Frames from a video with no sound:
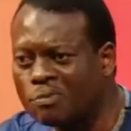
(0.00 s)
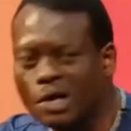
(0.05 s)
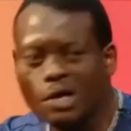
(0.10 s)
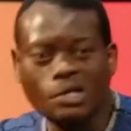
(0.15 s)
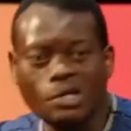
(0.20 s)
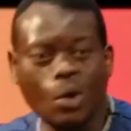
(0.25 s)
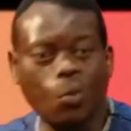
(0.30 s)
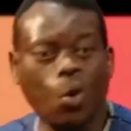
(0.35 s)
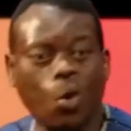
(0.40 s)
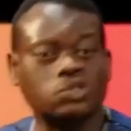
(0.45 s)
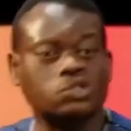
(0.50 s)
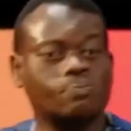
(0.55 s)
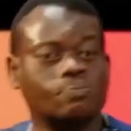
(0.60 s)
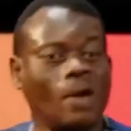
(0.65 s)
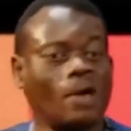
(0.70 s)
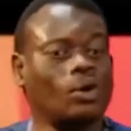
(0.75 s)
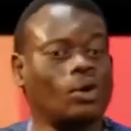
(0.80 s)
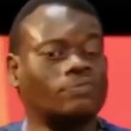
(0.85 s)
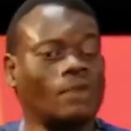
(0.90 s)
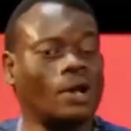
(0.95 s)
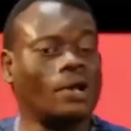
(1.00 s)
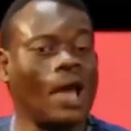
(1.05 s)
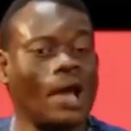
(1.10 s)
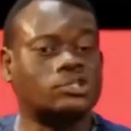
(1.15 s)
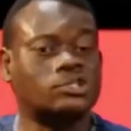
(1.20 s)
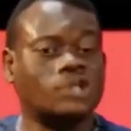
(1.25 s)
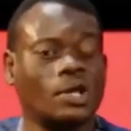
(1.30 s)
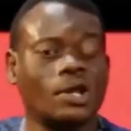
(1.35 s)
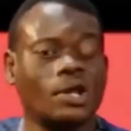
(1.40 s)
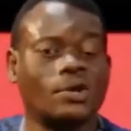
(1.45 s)
The watchmen of the
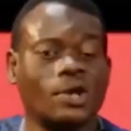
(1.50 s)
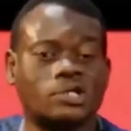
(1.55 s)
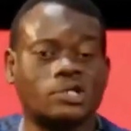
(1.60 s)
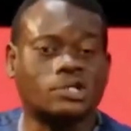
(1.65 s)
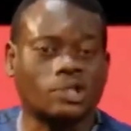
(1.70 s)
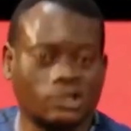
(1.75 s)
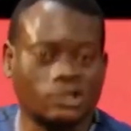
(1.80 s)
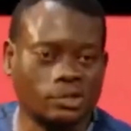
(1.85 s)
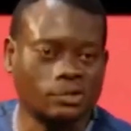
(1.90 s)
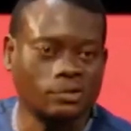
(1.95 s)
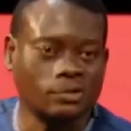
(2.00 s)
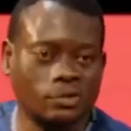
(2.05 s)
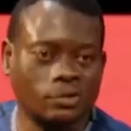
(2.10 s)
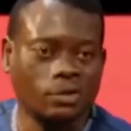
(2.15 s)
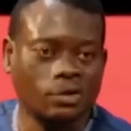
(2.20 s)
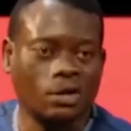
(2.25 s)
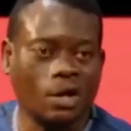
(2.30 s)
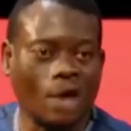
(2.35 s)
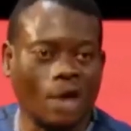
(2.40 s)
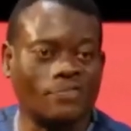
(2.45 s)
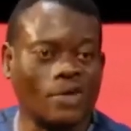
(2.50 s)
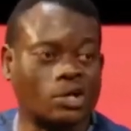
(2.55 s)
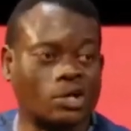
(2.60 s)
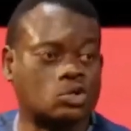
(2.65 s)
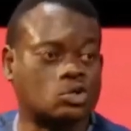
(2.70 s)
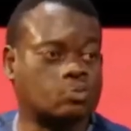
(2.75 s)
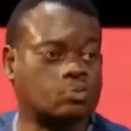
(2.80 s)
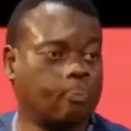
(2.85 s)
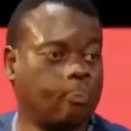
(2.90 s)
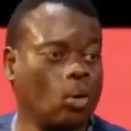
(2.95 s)
last generation have
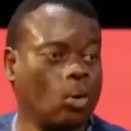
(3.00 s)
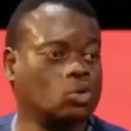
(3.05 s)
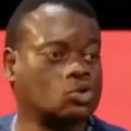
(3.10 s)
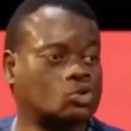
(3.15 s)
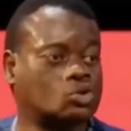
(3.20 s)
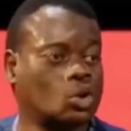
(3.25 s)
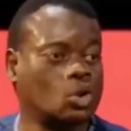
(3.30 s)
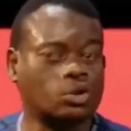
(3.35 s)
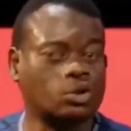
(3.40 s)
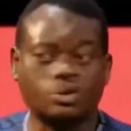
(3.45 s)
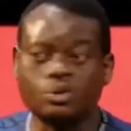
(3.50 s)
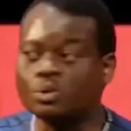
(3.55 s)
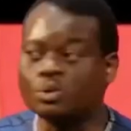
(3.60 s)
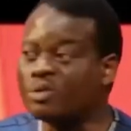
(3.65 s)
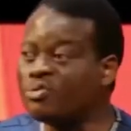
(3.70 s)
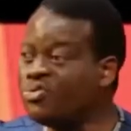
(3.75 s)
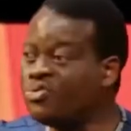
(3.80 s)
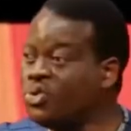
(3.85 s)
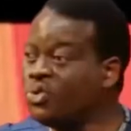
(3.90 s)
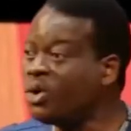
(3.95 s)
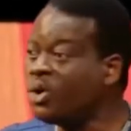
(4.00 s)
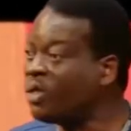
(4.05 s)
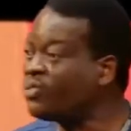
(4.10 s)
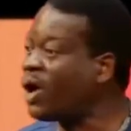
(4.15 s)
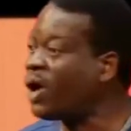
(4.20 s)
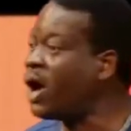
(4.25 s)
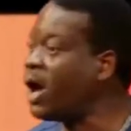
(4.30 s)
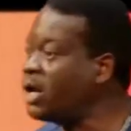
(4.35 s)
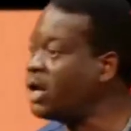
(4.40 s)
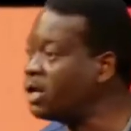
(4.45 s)
exposed us to the fury of
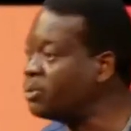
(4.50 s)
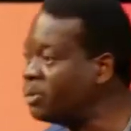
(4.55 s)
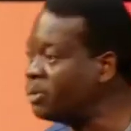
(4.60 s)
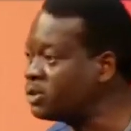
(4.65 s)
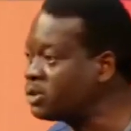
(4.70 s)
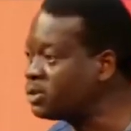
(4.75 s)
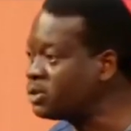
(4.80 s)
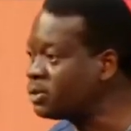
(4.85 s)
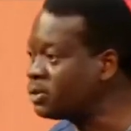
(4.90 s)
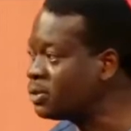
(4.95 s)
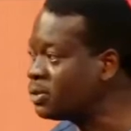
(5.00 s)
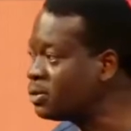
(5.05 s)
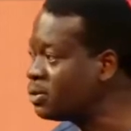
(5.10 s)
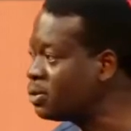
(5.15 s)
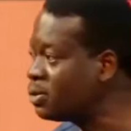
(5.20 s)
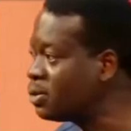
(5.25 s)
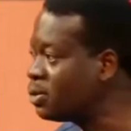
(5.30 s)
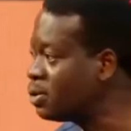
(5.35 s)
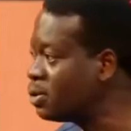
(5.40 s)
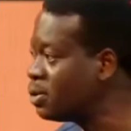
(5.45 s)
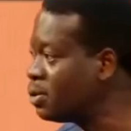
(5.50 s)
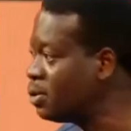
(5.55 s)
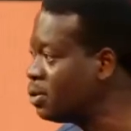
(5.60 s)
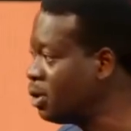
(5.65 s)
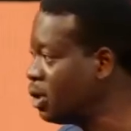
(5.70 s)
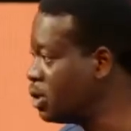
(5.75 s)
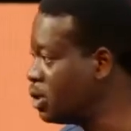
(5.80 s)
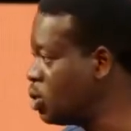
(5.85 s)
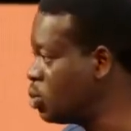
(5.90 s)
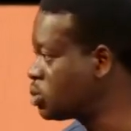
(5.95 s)
our enemies.
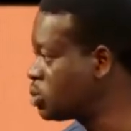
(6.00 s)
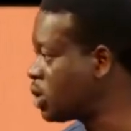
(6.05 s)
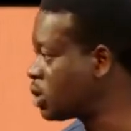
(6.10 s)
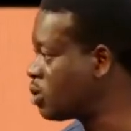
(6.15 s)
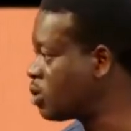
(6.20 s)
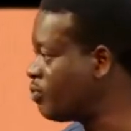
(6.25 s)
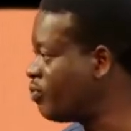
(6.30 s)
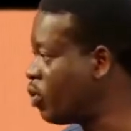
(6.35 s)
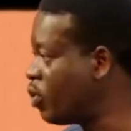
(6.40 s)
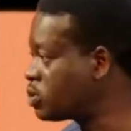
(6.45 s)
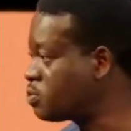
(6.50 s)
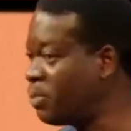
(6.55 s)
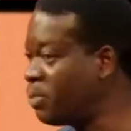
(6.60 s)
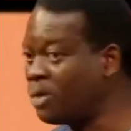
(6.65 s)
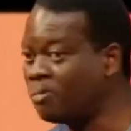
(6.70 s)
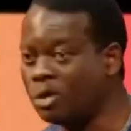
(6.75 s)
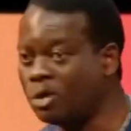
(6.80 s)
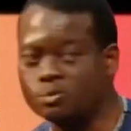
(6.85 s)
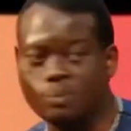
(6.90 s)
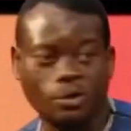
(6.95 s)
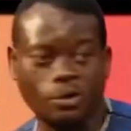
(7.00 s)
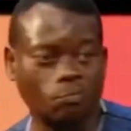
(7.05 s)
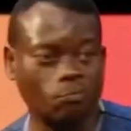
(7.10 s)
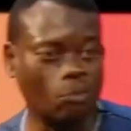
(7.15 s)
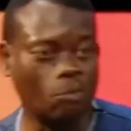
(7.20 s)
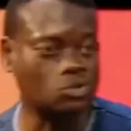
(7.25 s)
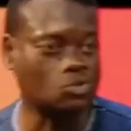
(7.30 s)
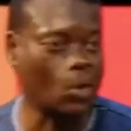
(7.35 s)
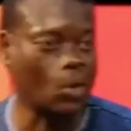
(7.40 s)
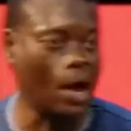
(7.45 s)
A new set of watchmen must, be,
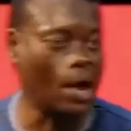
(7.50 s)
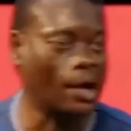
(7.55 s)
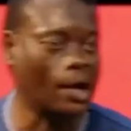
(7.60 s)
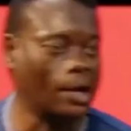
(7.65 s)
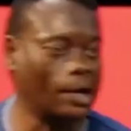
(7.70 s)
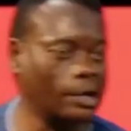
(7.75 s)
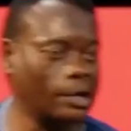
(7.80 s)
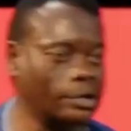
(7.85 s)
must rise.